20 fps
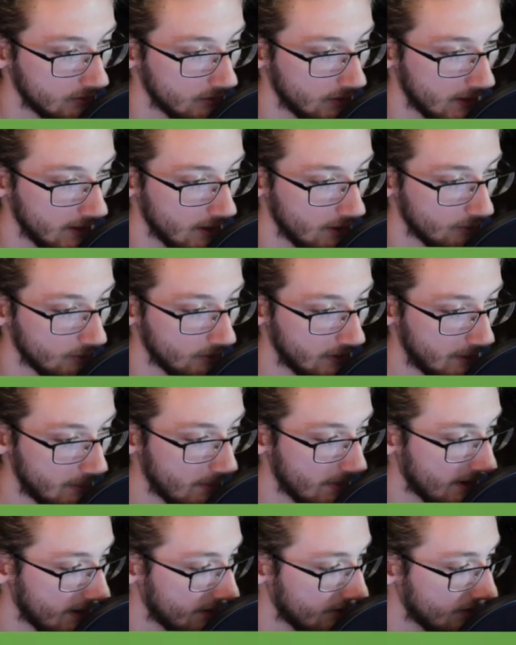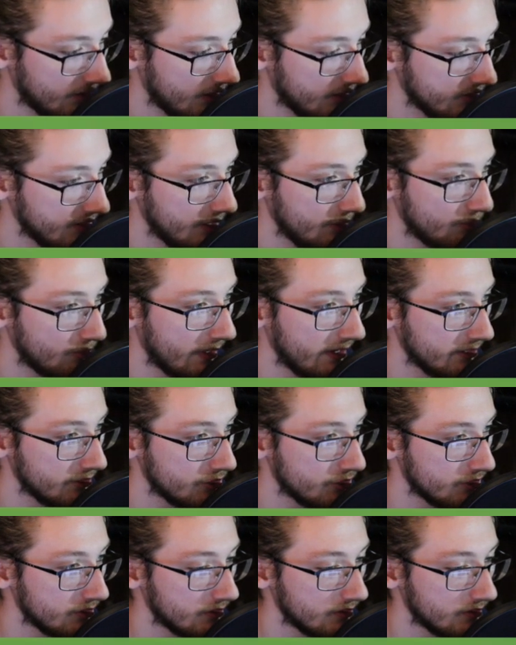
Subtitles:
It doesn't really matter. I'll say wrench.